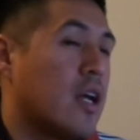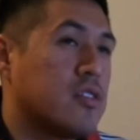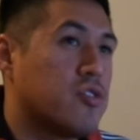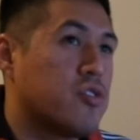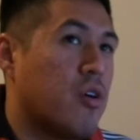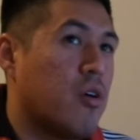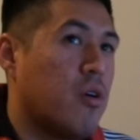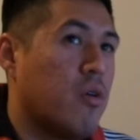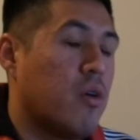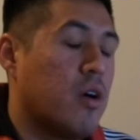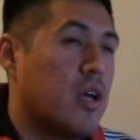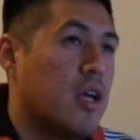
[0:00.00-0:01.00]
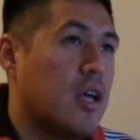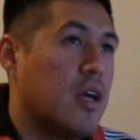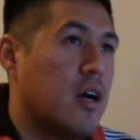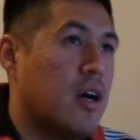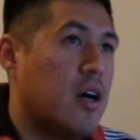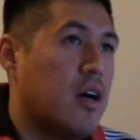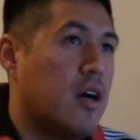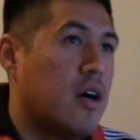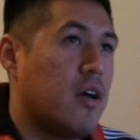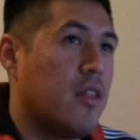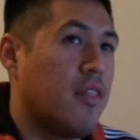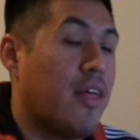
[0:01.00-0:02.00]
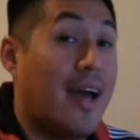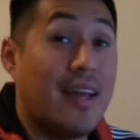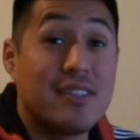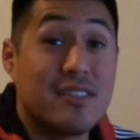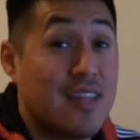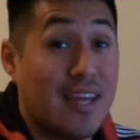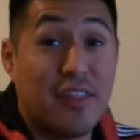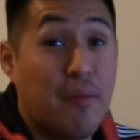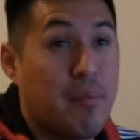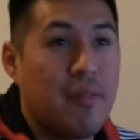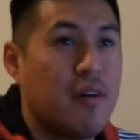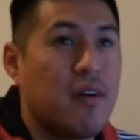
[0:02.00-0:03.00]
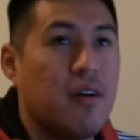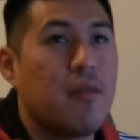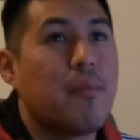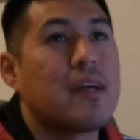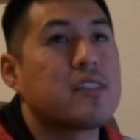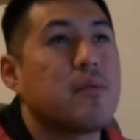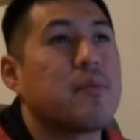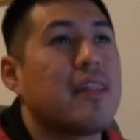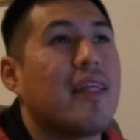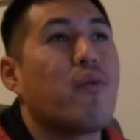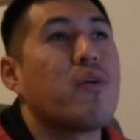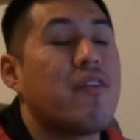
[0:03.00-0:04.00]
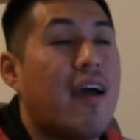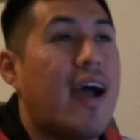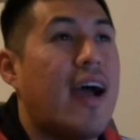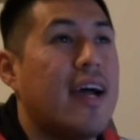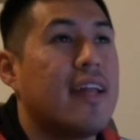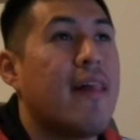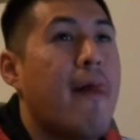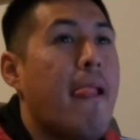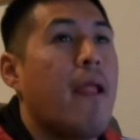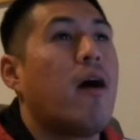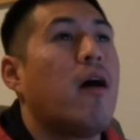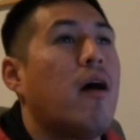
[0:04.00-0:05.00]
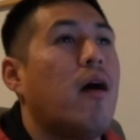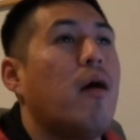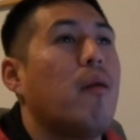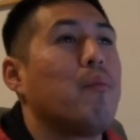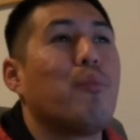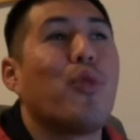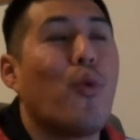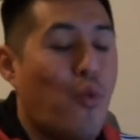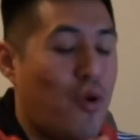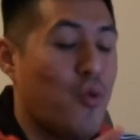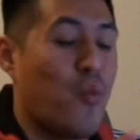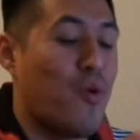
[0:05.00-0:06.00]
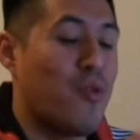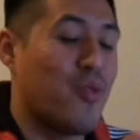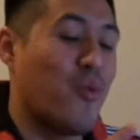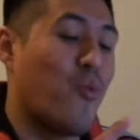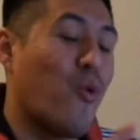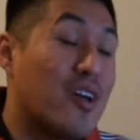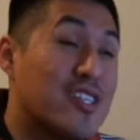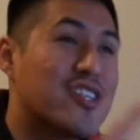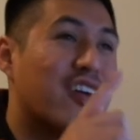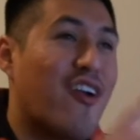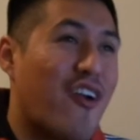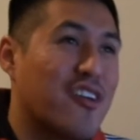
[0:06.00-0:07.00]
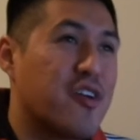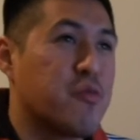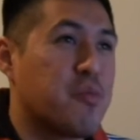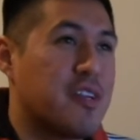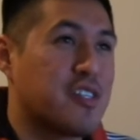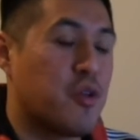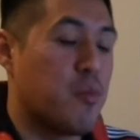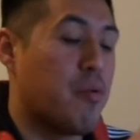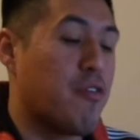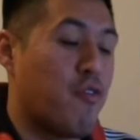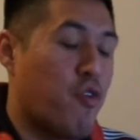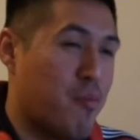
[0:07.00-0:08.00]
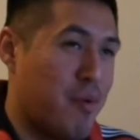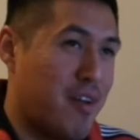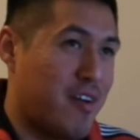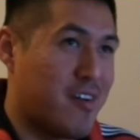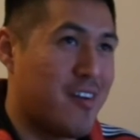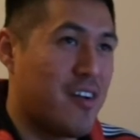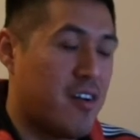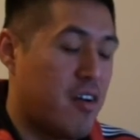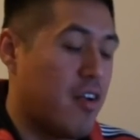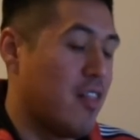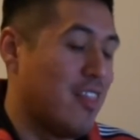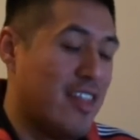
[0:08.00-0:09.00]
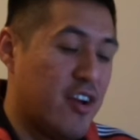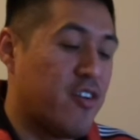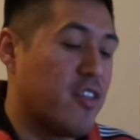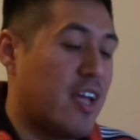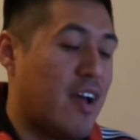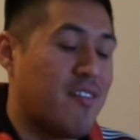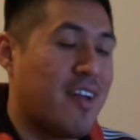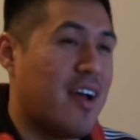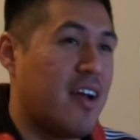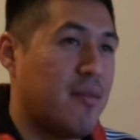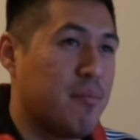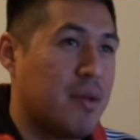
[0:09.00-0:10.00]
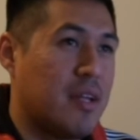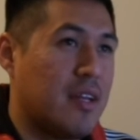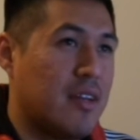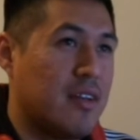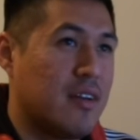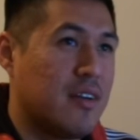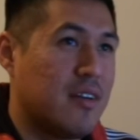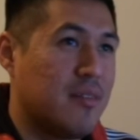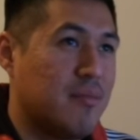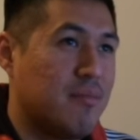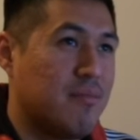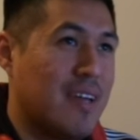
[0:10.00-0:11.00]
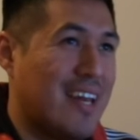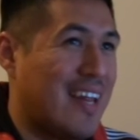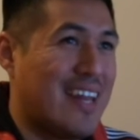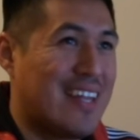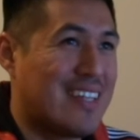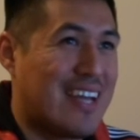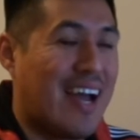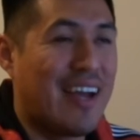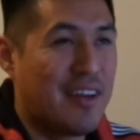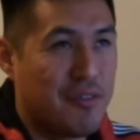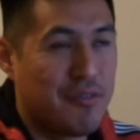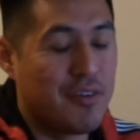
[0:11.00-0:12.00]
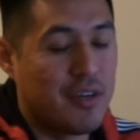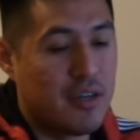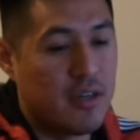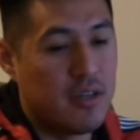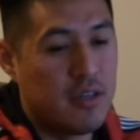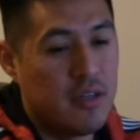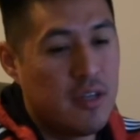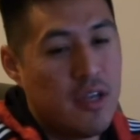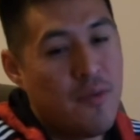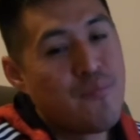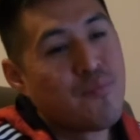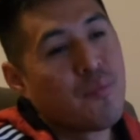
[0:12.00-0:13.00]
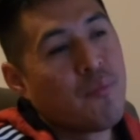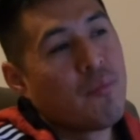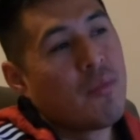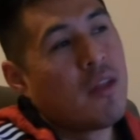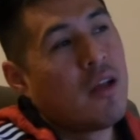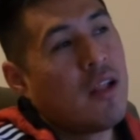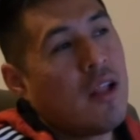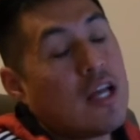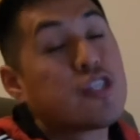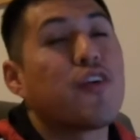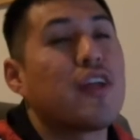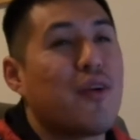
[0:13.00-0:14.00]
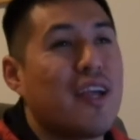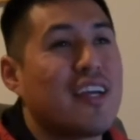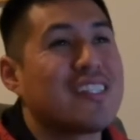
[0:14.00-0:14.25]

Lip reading: so that is like the biggest update that we've had. The ones that are on WP Engine perform better. Literally have not been in any kind of. It's funny, right?